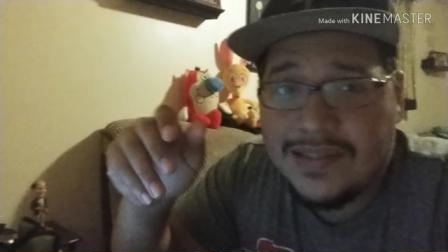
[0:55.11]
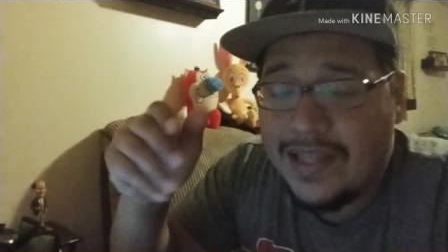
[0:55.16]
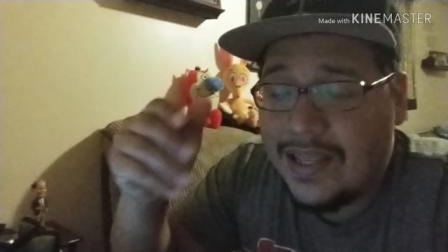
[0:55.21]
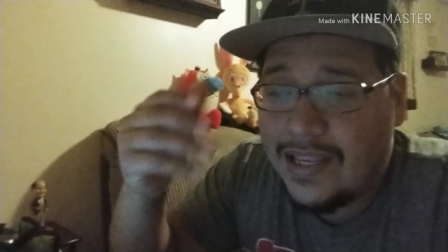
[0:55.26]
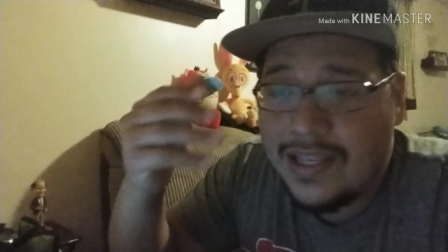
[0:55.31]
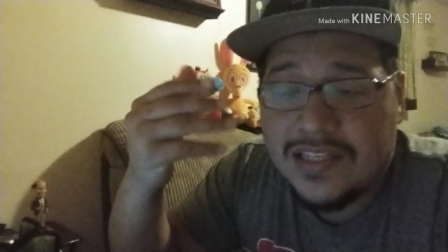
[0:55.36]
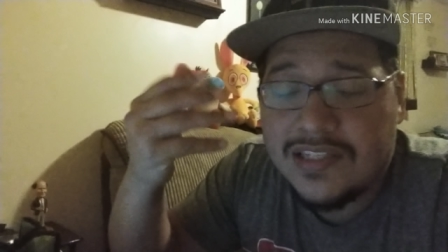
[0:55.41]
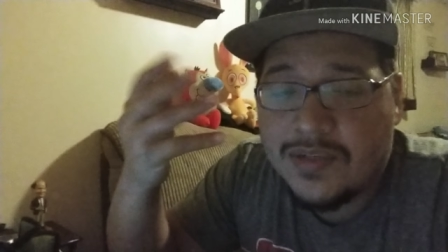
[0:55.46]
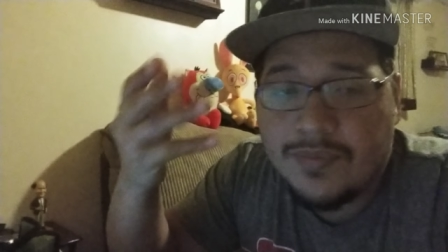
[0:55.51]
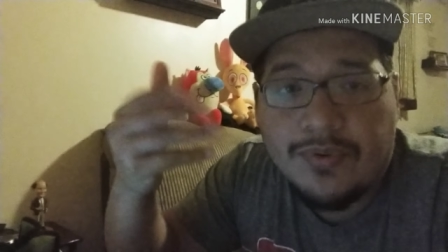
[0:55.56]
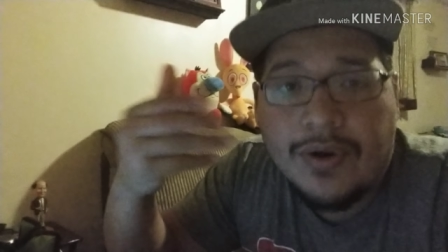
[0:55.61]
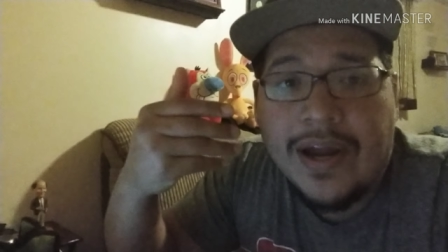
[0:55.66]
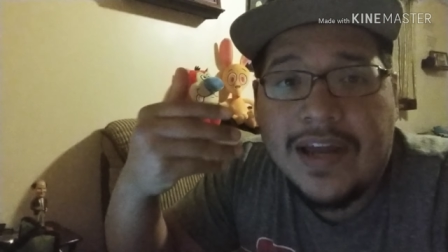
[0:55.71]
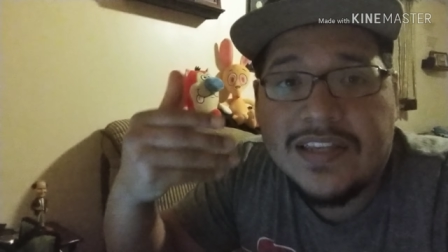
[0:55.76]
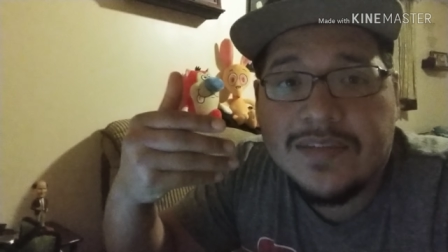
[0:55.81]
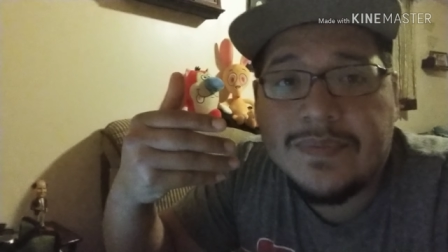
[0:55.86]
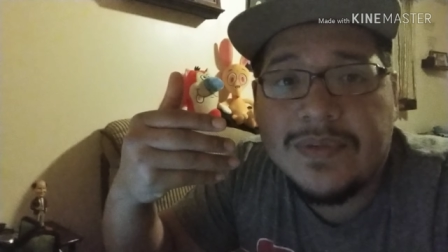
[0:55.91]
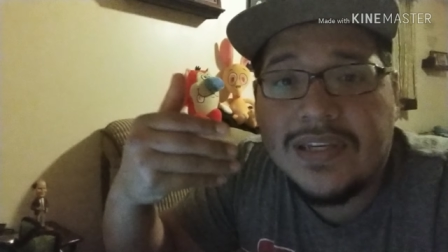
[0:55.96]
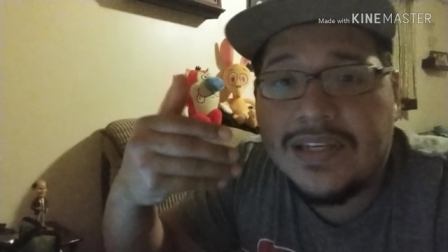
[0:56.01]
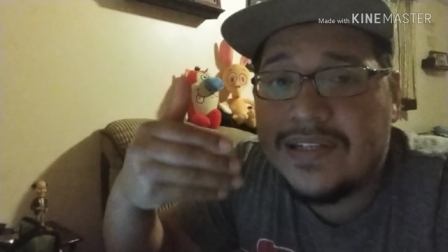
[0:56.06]
Like it surprised
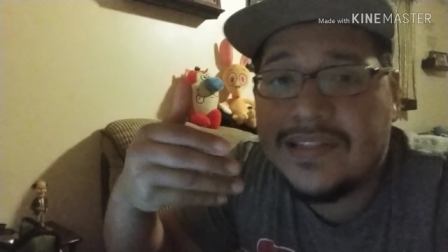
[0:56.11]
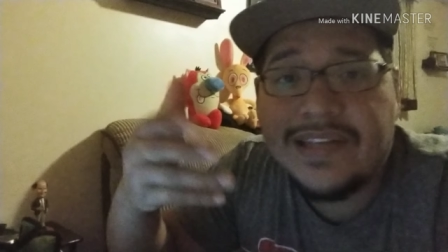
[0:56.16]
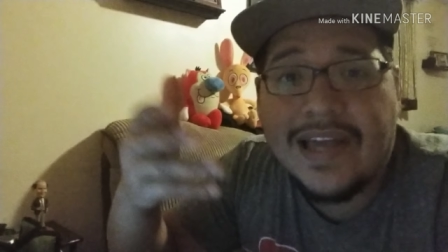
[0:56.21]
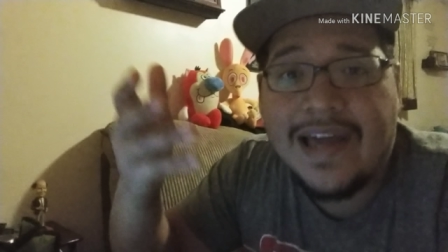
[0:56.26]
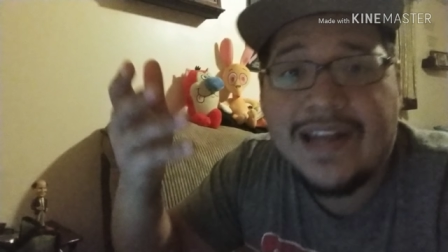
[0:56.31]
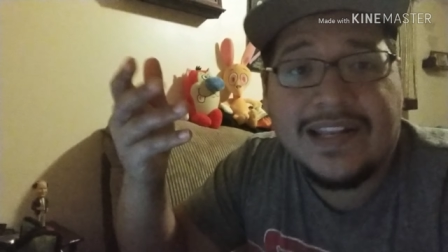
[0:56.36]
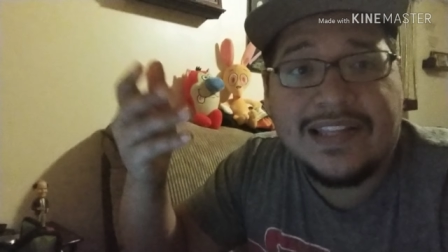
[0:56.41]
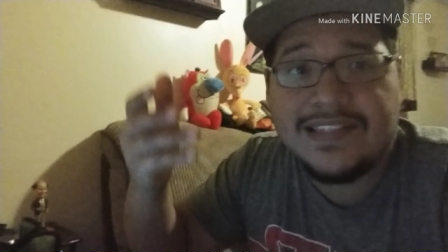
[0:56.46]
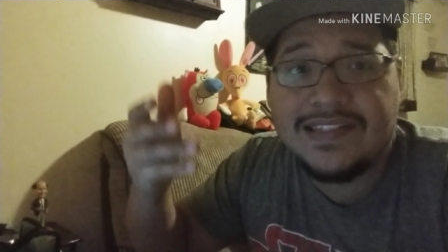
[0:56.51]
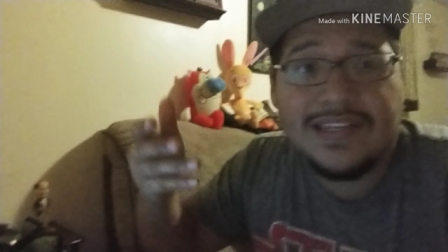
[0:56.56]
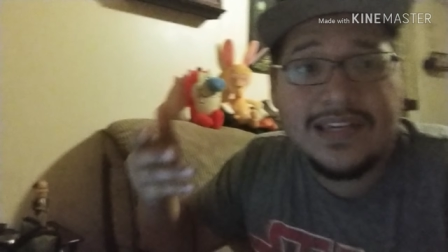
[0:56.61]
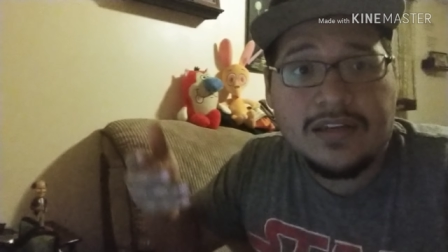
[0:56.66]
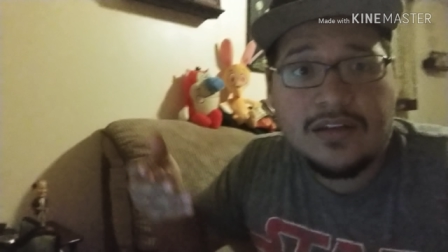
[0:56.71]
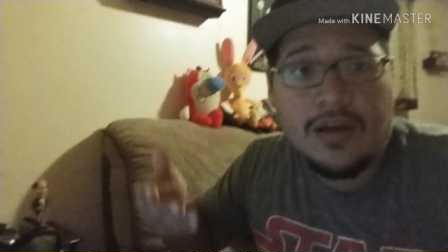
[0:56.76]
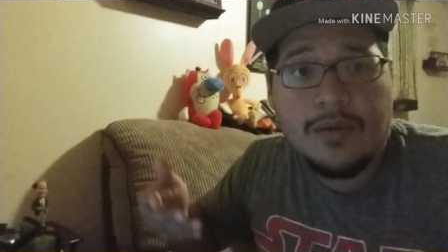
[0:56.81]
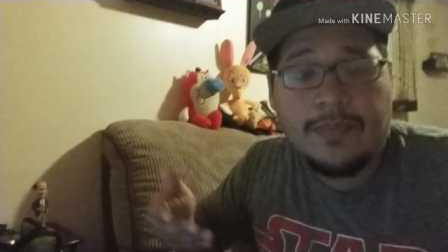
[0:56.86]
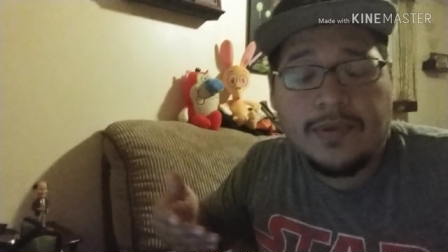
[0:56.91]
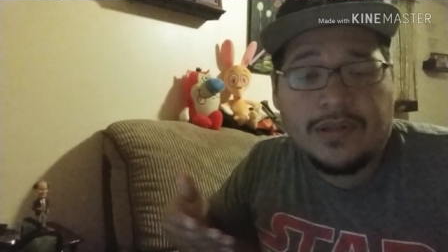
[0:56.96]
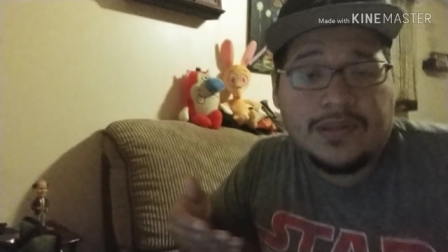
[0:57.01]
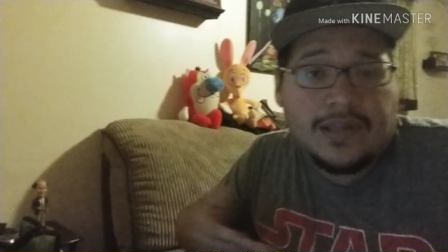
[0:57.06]
me because I didn't see it
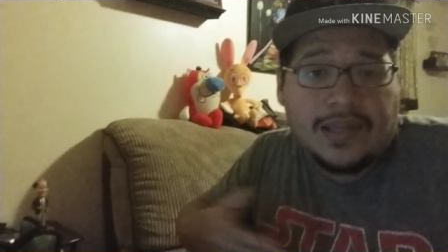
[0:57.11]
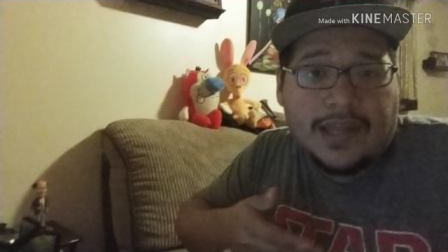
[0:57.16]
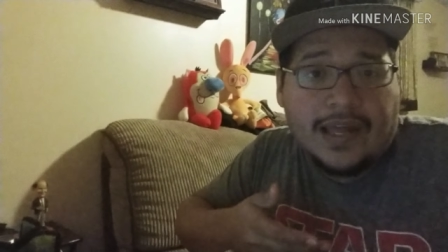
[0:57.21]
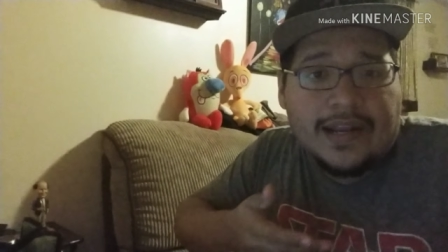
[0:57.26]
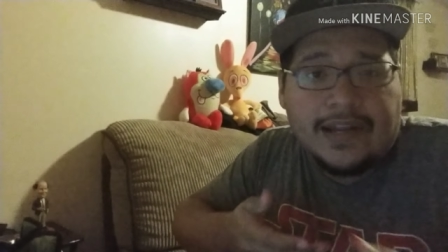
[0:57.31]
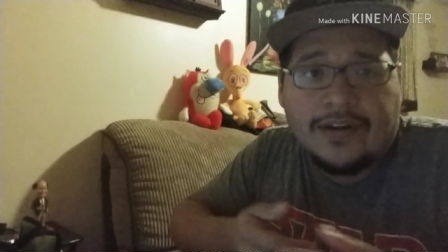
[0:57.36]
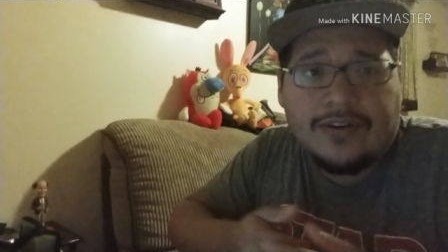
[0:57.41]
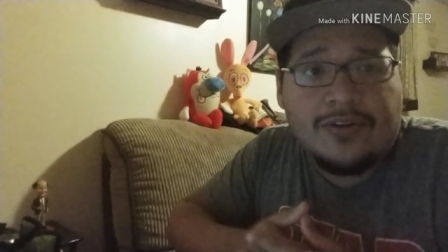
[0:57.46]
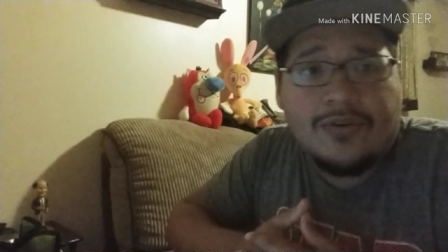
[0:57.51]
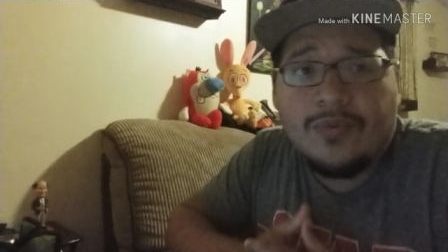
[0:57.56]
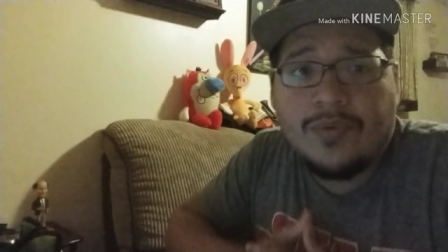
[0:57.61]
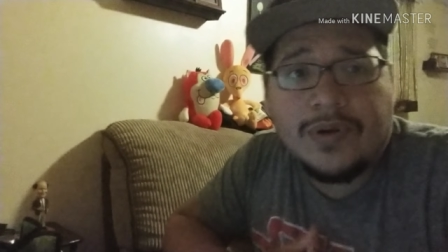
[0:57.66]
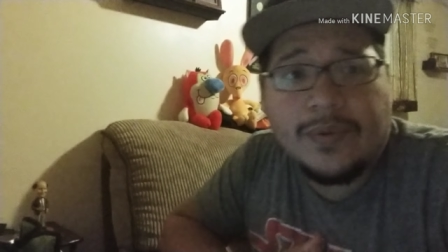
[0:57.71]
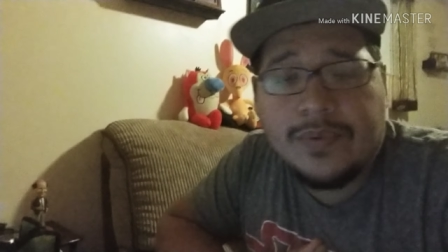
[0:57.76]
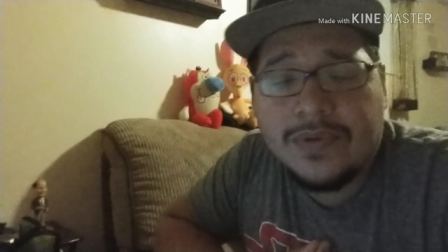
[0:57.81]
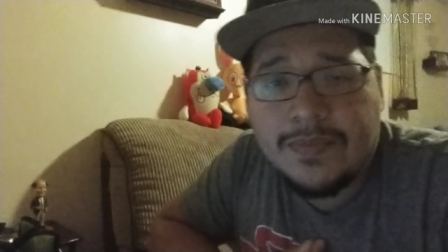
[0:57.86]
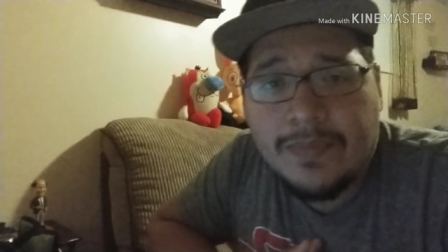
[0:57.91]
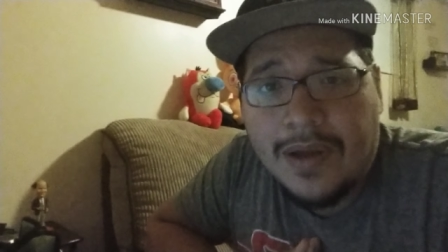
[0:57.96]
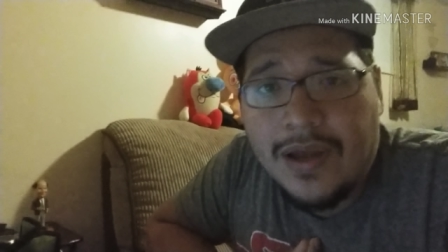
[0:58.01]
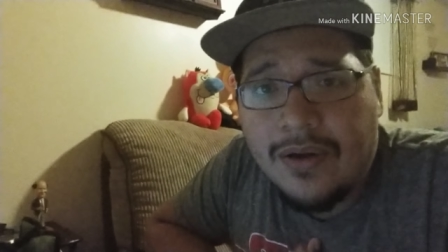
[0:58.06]
coming. Like I didn't know what it
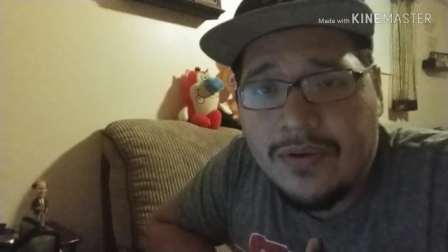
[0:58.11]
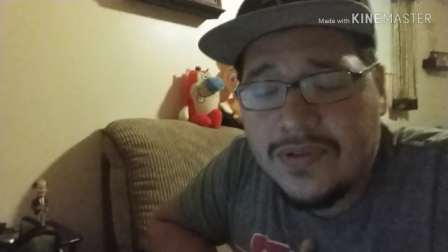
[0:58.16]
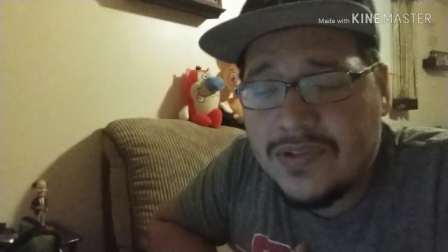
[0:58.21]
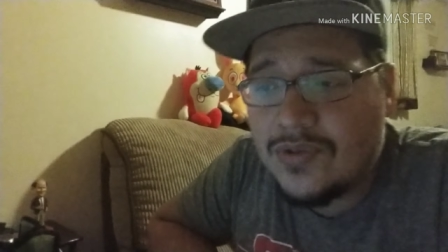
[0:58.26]
was about.